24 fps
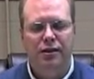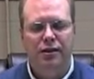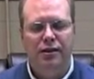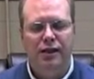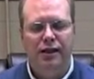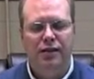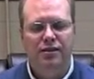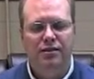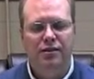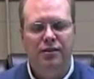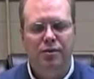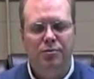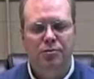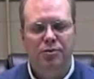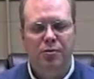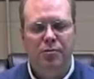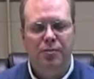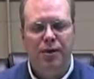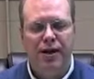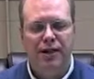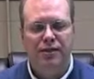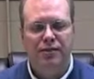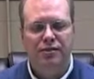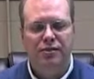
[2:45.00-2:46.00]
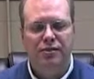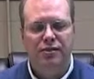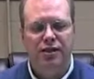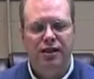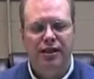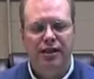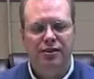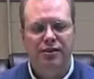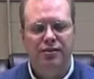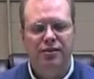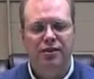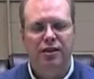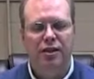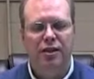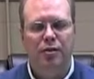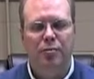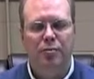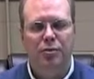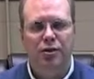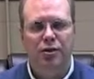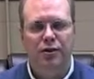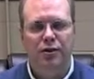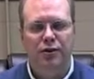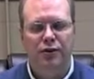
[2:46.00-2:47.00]
It seems the passage has the
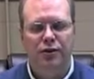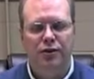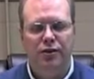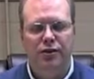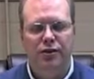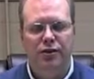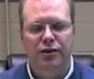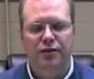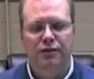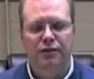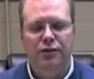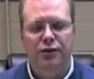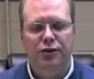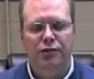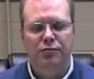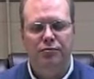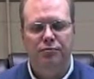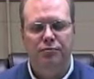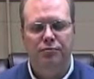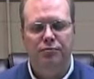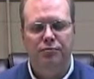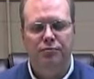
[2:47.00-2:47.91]
unbeliever in view.